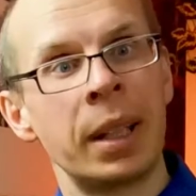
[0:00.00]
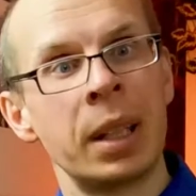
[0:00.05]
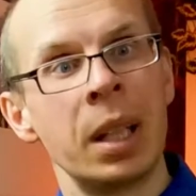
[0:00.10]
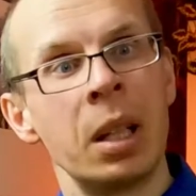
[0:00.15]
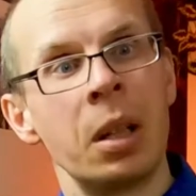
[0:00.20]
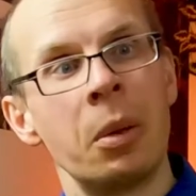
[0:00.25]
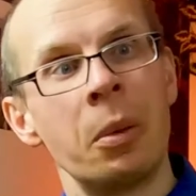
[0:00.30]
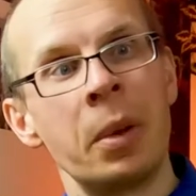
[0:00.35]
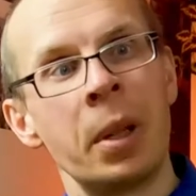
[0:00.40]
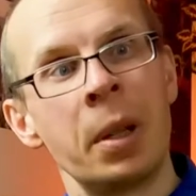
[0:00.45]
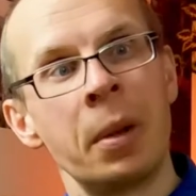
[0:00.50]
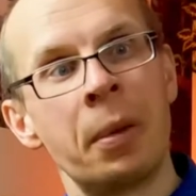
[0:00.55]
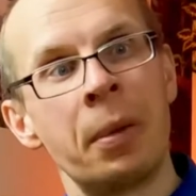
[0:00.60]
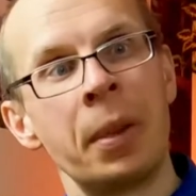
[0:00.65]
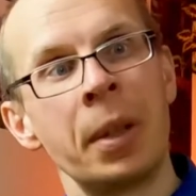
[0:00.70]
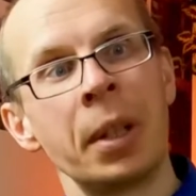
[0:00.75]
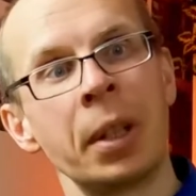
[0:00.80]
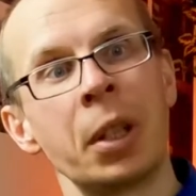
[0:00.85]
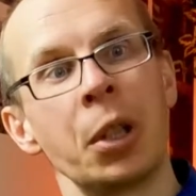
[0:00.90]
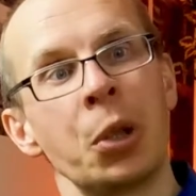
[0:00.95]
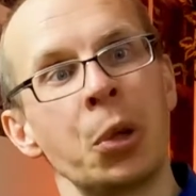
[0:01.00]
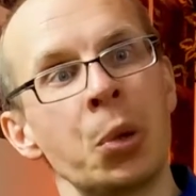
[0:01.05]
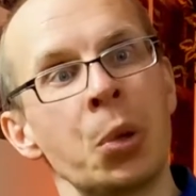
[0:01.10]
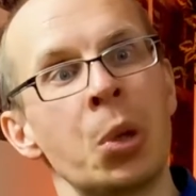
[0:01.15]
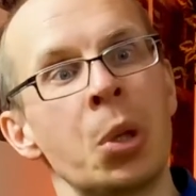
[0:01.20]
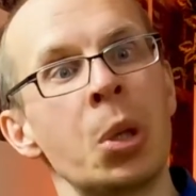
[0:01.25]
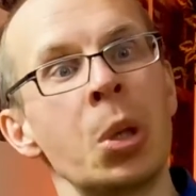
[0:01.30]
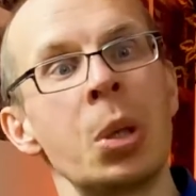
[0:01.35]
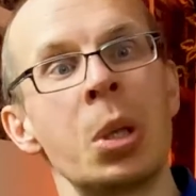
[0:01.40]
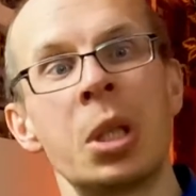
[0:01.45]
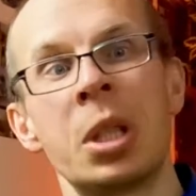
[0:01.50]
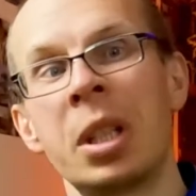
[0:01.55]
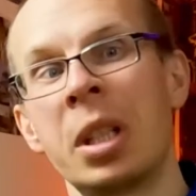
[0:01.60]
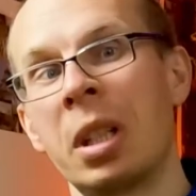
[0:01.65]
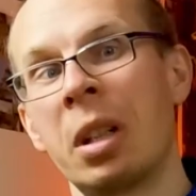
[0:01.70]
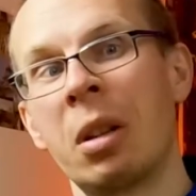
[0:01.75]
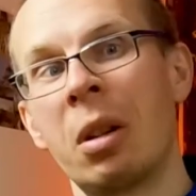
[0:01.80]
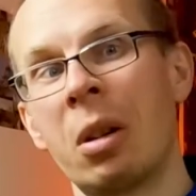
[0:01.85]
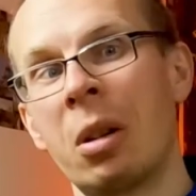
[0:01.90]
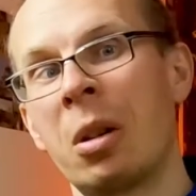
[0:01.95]
that they think you should
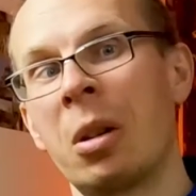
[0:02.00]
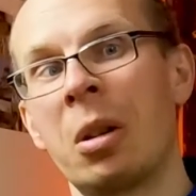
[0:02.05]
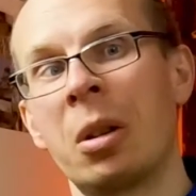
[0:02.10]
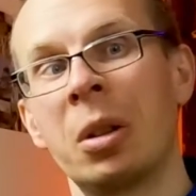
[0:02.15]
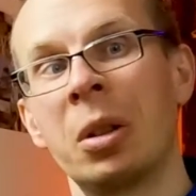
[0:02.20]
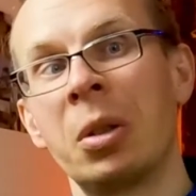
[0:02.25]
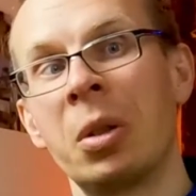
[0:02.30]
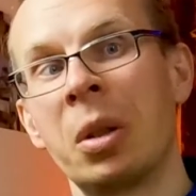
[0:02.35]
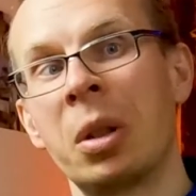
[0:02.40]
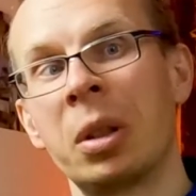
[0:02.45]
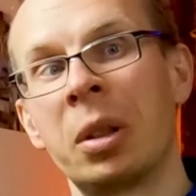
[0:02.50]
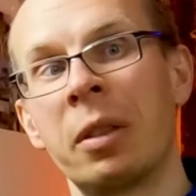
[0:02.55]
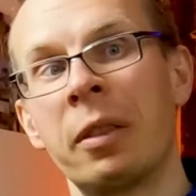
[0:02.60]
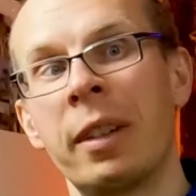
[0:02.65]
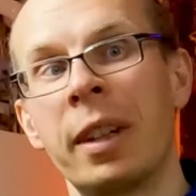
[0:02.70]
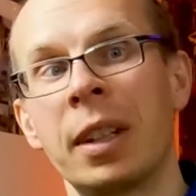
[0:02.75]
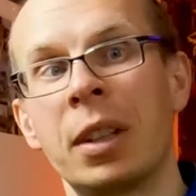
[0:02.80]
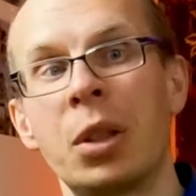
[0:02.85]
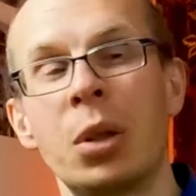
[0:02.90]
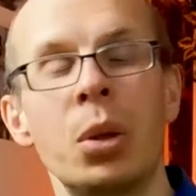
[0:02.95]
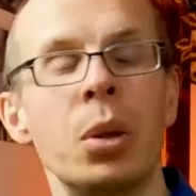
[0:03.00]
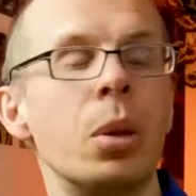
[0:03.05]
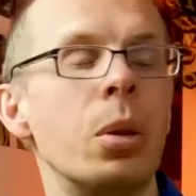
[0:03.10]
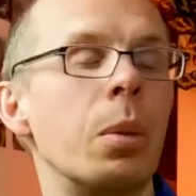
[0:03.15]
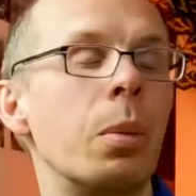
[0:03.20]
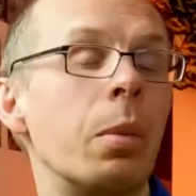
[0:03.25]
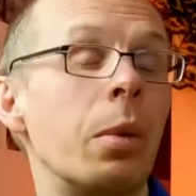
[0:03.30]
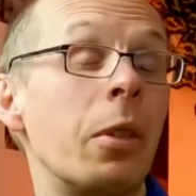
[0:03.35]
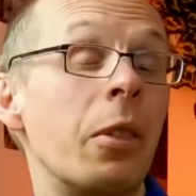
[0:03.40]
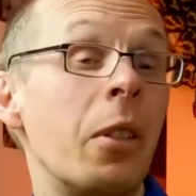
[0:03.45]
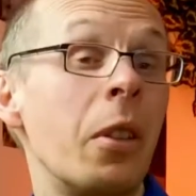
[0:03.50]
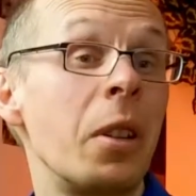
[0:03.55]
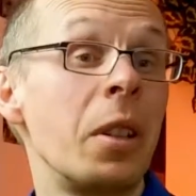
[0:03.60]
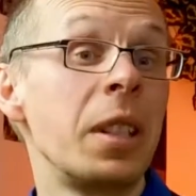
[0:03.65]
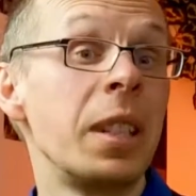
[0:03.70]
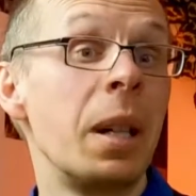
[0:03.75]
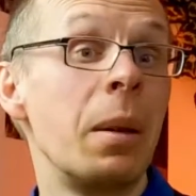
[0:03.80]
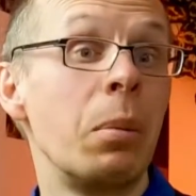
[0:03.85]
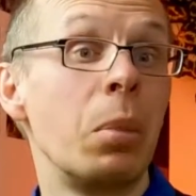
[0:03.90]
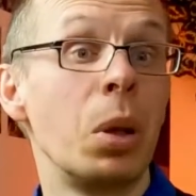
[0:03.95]
see, or not that you,
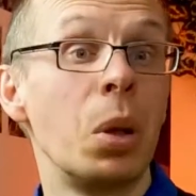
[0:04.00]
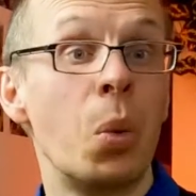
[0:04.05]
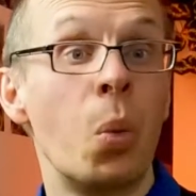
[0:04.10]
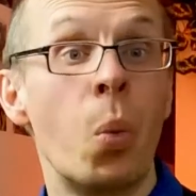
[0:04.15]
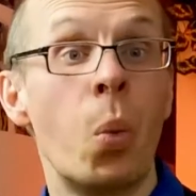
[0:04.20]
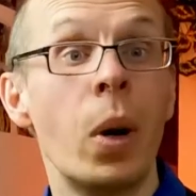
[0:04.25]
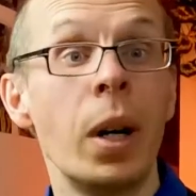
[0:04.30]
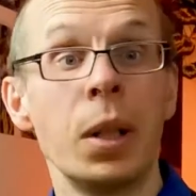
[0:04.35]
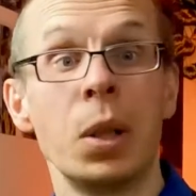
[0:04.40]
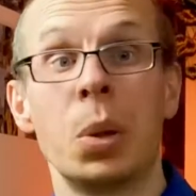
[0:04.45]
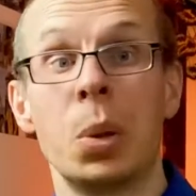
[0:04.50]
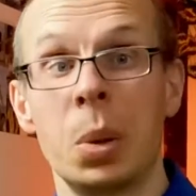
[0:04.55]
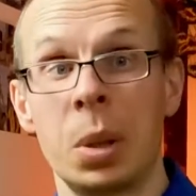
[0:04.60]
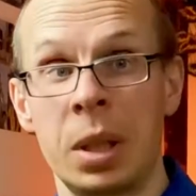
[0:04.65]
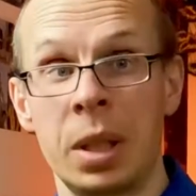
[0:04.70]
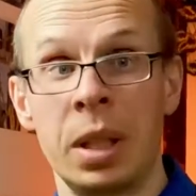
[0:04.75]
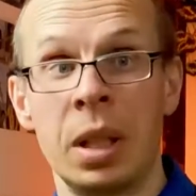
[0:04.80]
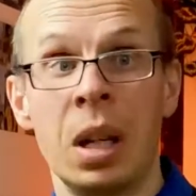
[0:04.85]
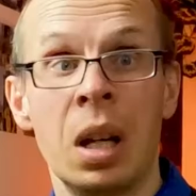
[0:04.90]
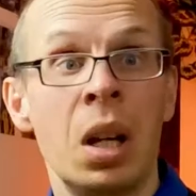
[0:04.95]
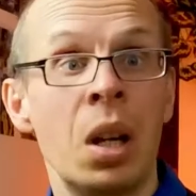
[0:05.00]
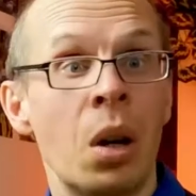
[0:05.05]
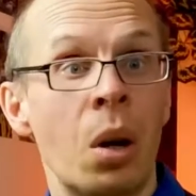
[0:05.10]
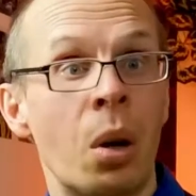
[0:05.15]
for example, want to see,